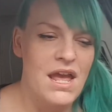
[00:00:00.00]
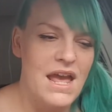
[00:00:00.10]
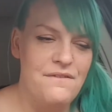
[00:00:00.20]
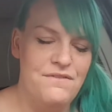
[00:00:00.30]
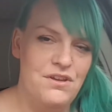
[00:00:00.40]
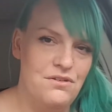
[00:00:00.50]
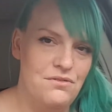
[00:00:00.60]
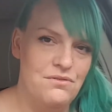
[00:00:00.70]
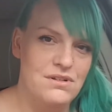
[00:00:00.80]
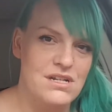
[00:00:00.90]
If
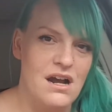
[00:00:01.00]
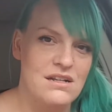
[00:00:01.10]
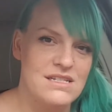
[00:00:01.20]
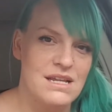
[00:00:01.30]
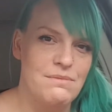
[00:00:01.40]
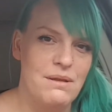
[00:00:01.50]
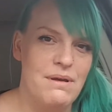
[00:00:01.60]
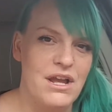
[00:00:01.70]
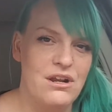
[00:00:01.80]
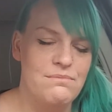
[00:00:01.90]
you talk to somebody
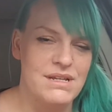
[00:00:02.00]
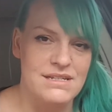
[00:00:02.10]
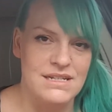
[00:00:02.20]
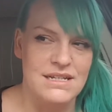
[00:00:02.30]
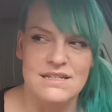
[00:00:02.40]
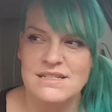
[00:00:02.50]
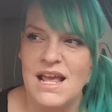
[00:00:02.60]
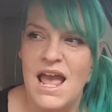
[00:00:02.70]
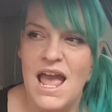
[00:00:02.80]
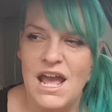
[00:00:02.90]
about your
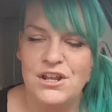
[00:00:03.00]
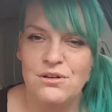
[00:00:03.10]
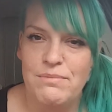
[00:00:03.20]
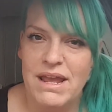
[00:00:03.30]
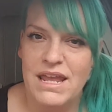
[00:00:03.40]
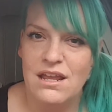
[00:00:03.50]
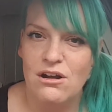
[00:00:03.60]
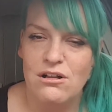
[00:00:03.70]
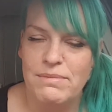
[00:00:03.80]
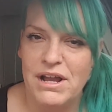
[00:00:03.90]
business and you're making it
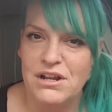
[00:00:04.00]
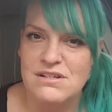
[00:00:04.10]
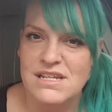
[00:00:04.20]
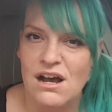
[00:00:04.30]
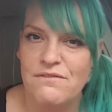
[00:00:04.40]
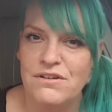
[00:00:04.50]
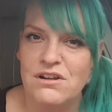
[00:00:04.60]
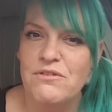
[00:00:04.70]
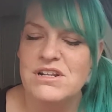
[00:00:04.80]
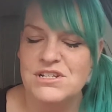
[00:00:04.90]
all about yourself, you're
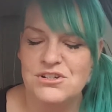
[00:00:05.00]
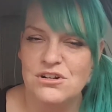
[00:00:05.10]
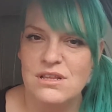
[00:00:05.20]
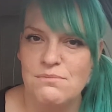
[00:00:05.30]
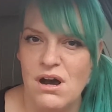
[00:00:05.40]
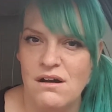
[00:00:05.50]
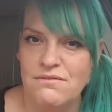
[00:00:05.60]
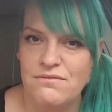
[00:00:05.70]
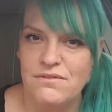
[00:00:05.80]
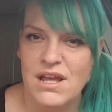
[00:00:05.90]
going to turn them
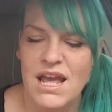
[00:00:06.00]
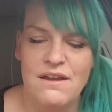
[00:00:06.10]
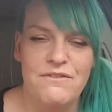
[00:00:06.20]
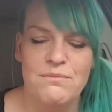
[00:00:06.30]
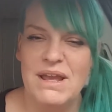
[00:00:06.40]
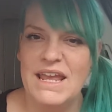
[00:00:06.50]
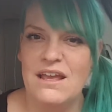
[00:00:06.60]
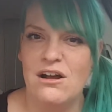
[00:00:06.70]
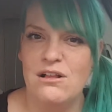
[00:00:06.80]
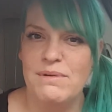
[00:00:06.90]
off. If you're
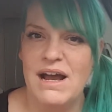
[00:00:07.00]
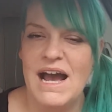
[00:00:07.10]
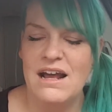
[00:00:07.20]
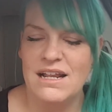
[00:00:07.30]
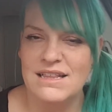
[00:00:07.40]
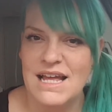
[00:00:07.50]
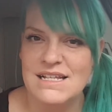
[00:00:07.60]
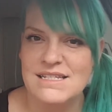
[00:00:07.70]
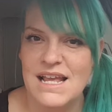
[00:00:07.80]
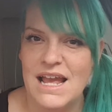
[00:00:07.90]
making it all about how to get
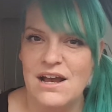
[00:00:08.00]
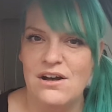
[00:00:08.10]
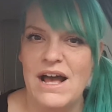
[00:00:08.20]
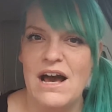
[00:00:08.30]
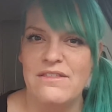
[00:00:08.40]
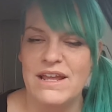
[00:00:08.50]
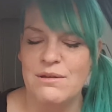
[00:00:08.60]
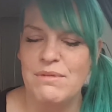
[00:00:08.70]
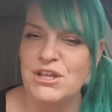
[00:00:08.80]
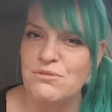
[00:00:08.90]
that sale, how they
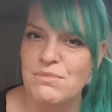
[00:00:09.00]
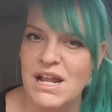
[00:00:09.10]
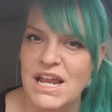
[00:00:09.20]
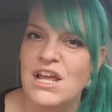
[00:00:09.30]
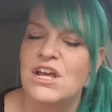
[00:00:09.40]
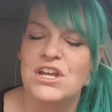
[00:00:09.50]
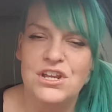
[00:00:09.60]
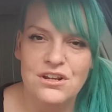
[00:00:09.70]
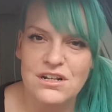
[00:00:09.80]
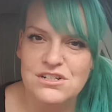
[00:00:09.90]
can make you money,
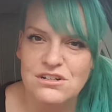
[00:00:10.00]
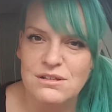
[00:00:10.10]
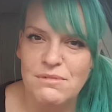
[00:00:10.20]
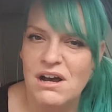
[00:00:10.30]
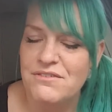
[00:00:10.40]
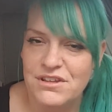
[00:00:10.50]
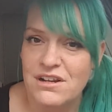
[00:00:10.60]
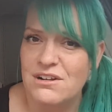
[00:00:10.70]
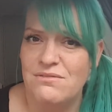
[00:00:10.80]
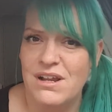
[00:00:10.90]
you're going to turn them off and
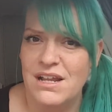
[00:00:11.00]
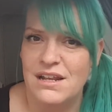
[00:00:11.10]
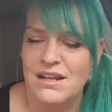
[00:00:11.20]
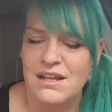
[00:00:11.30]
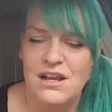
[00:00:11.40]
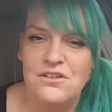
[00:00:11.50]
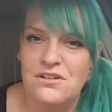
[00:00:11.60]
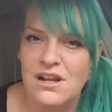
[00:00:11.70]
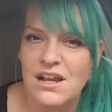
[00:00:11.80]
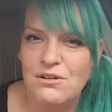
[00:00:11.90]
they're going to run.
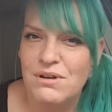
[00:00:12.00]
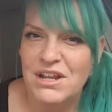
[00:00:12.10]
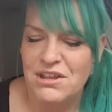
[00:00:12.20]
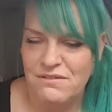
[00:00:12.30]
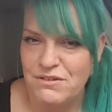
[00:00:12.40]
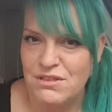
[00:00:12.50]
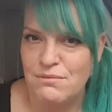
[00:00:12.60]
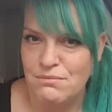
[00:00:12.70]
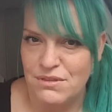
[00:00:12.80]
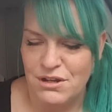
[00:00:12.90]
They're not going to want to give you
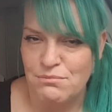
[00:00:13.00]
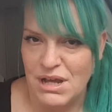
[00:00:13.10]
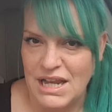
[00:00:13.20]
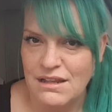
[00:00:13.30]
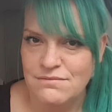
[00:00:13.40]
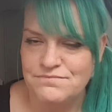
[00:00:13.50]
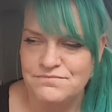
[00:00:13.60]
their money.